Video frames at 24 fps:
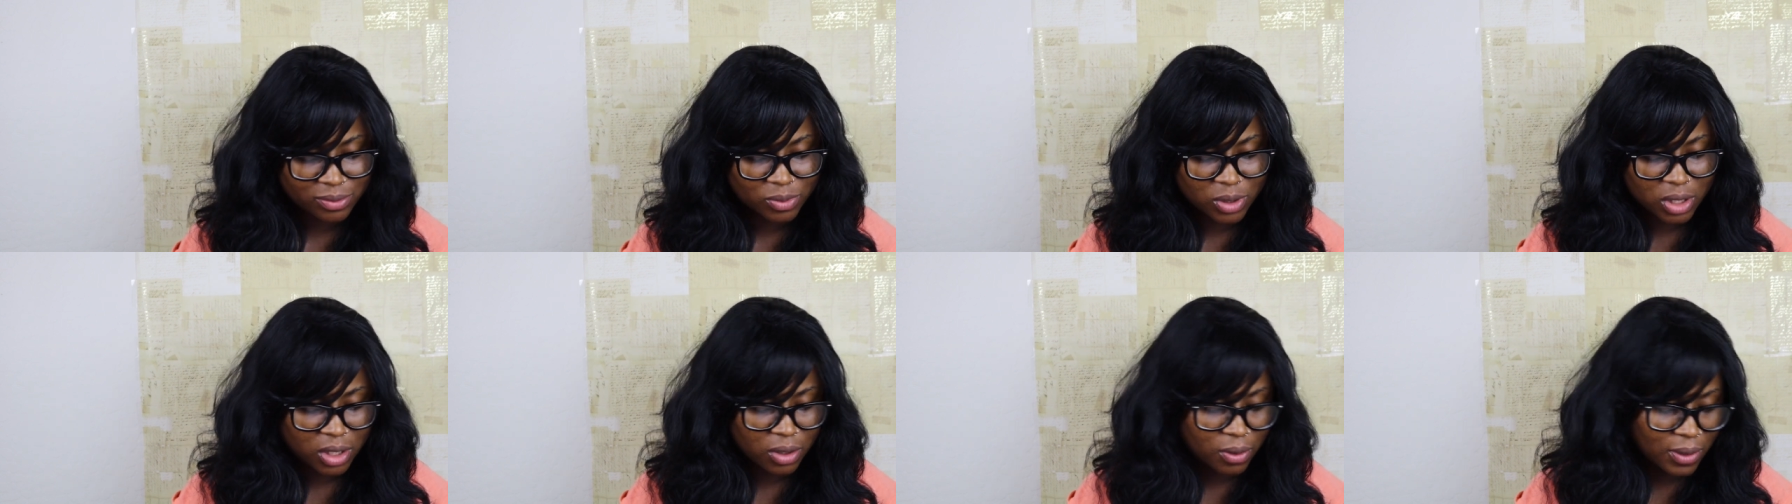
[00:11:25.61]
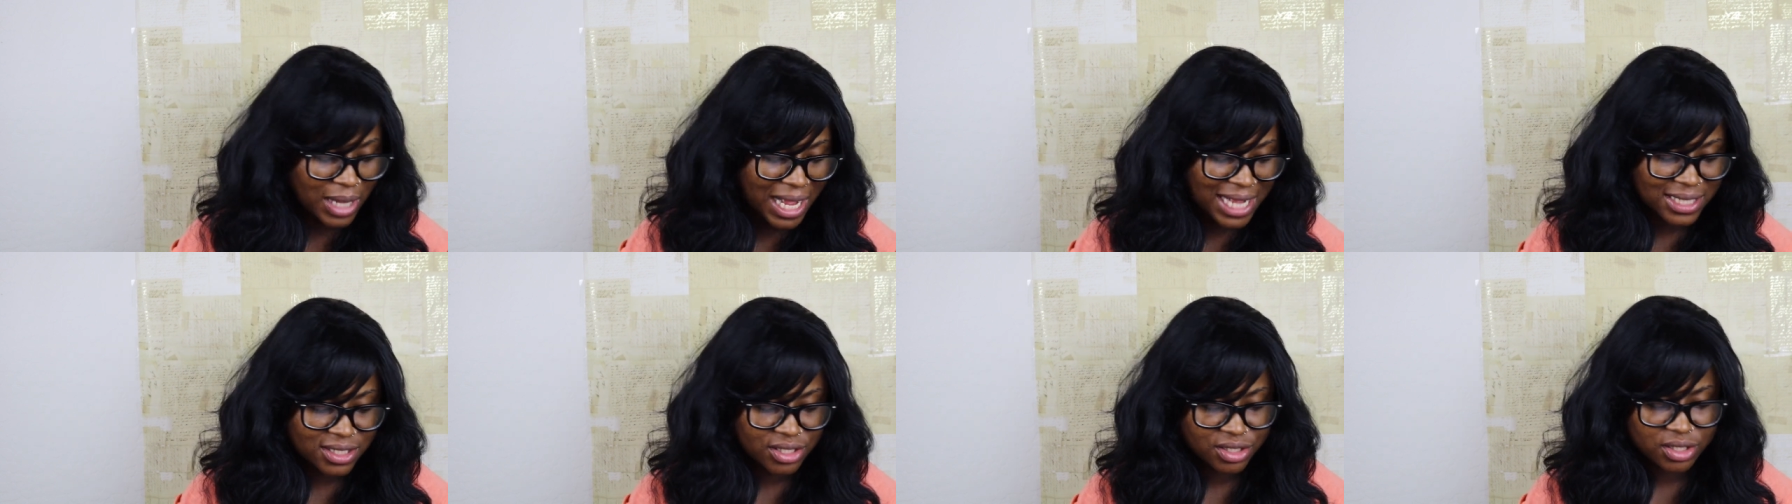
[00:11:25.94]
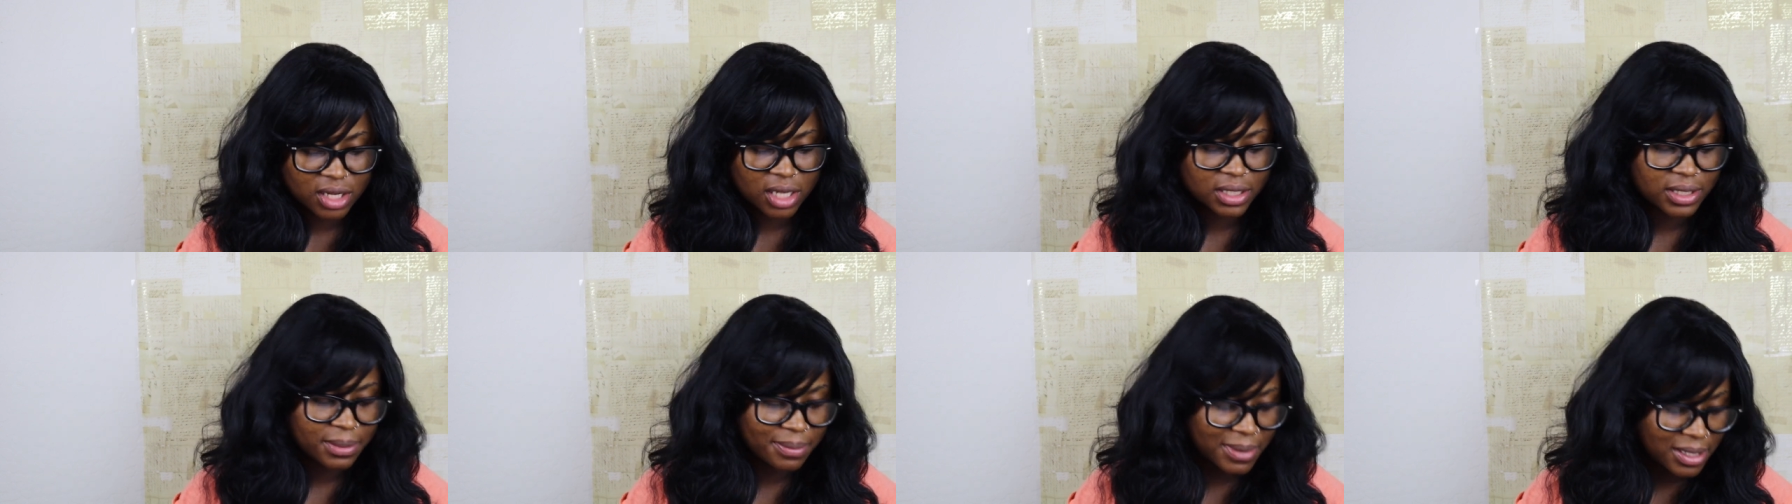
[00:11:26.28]
Well, I just
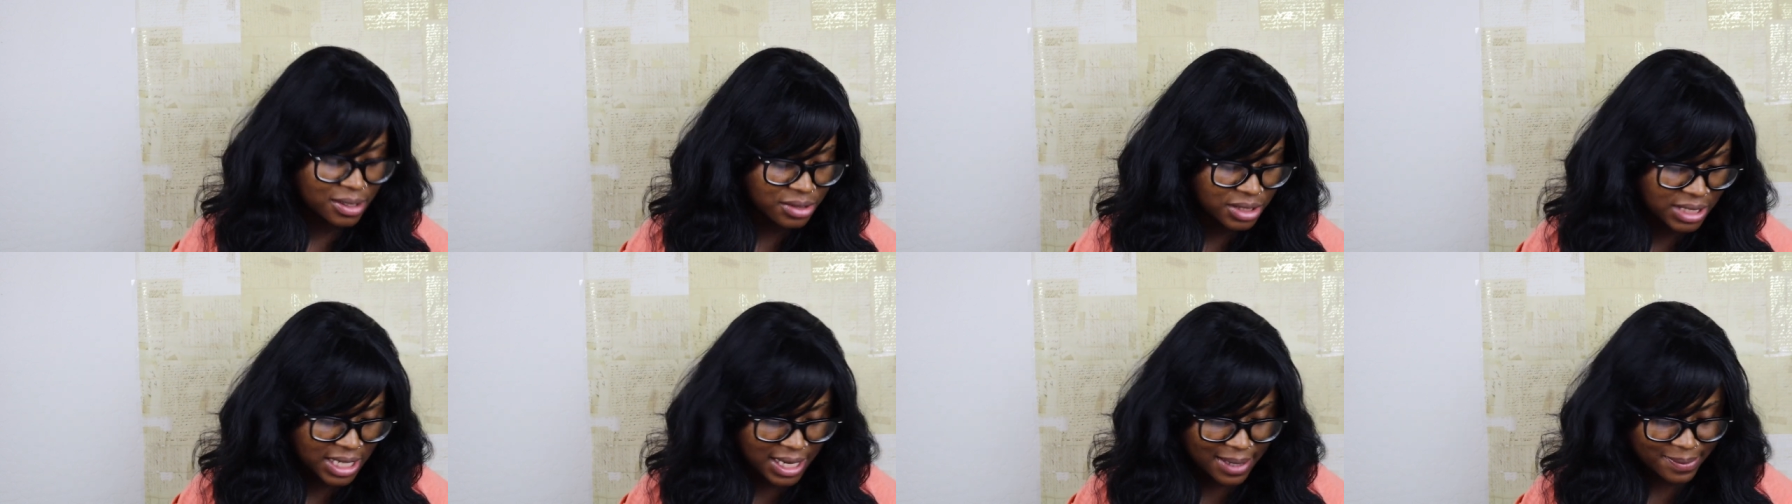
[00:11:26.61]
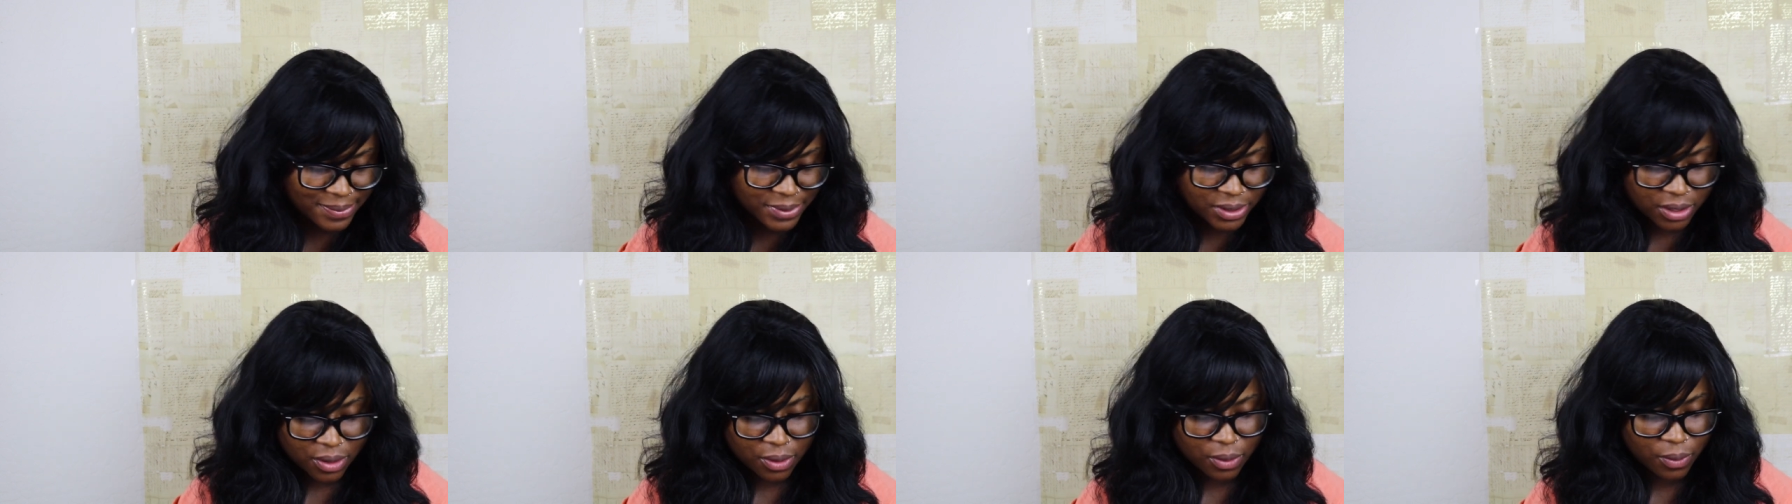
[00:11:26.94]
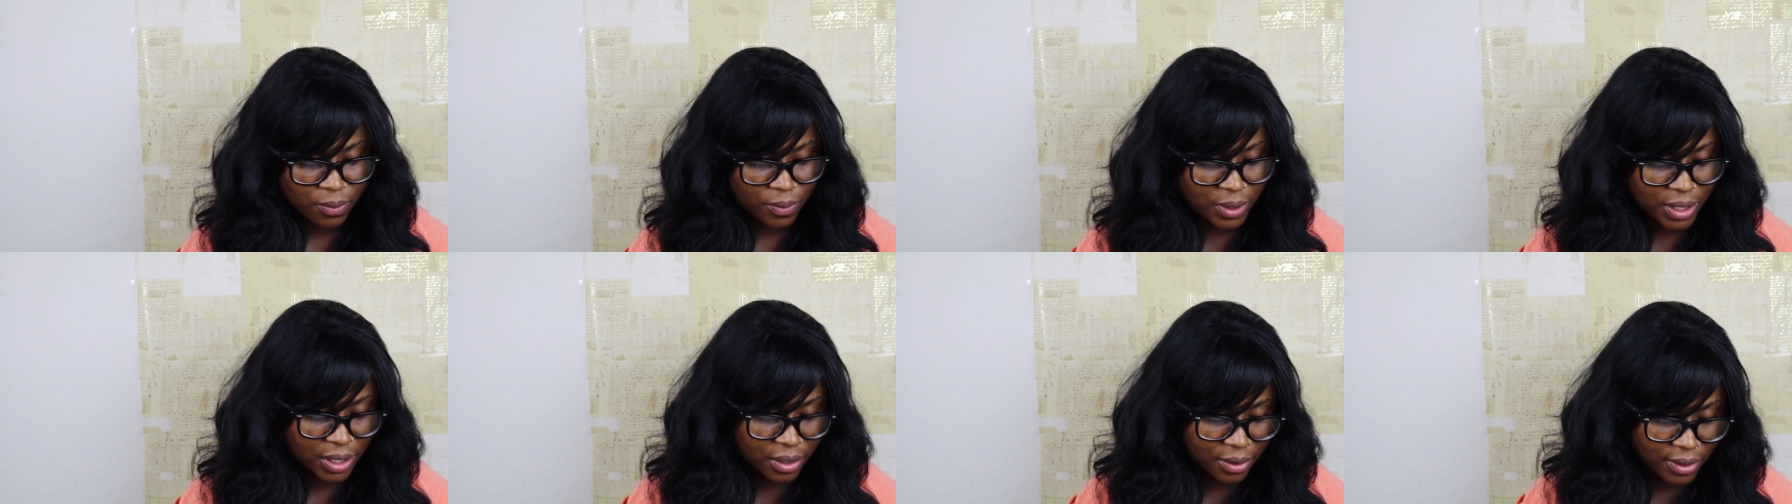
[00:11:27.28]
talked about jobs, so
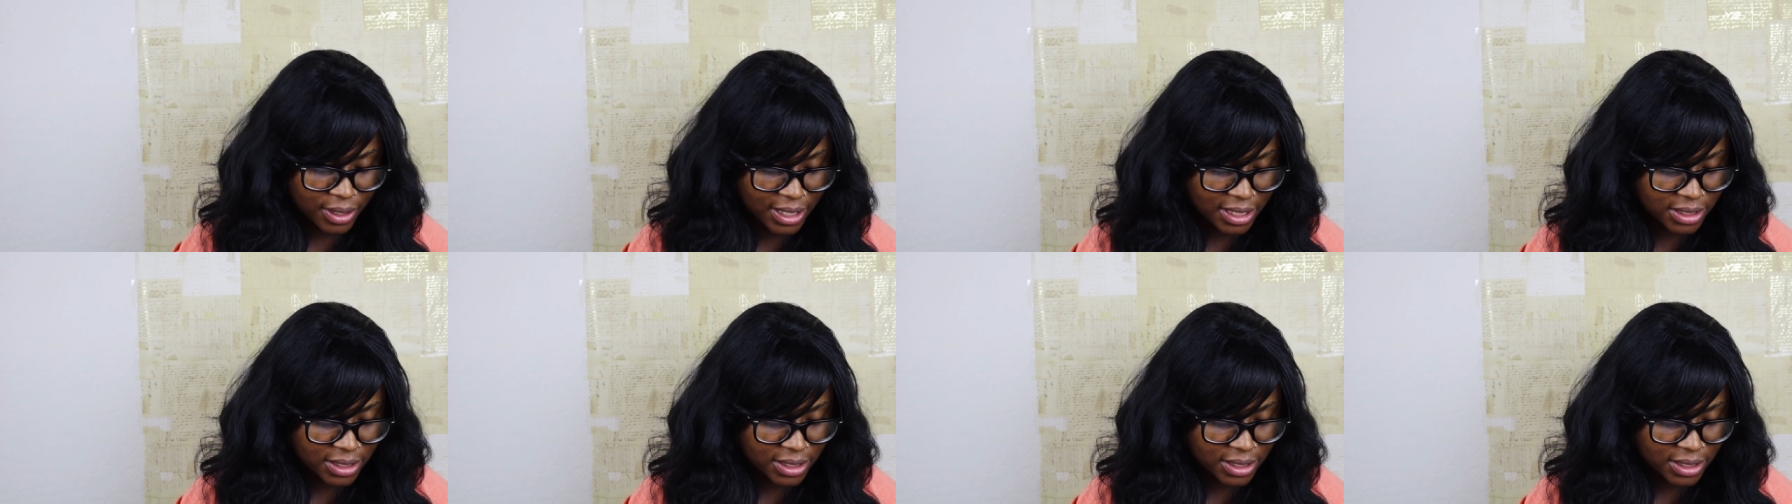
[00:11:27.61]
we don't